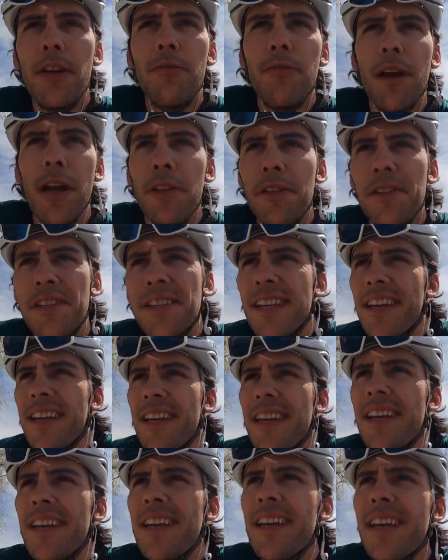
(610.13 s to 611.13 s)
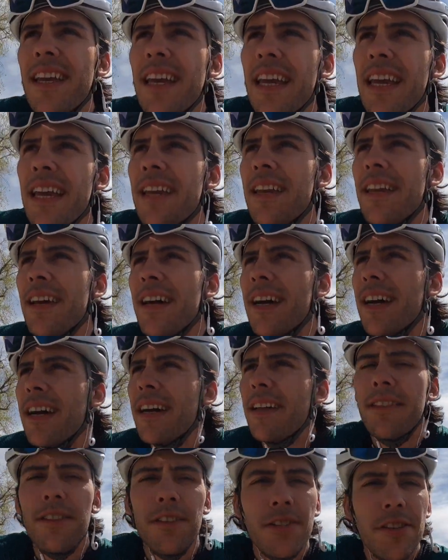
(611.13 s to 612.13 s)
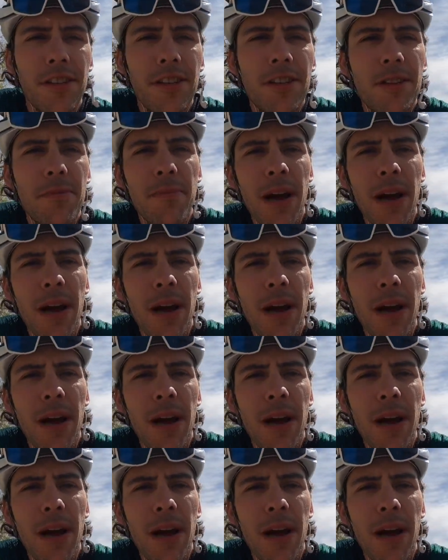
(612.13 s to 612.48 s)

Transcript: around the city, and there's a good